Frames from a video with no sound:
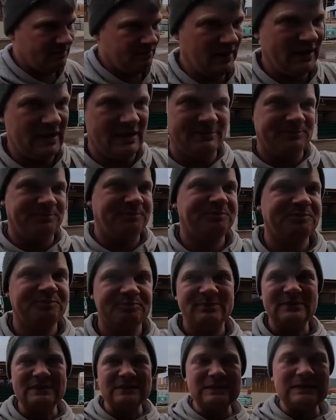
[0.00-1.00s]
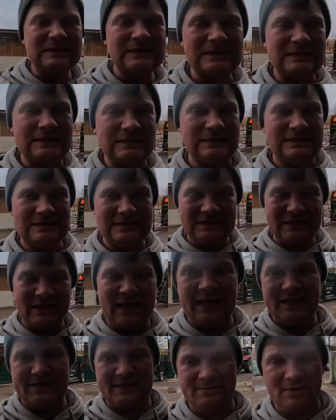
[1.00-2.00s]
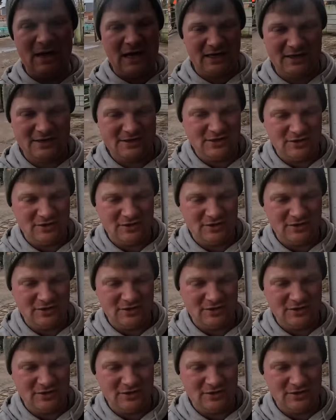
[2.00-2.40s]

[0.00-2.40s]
big gates at the back,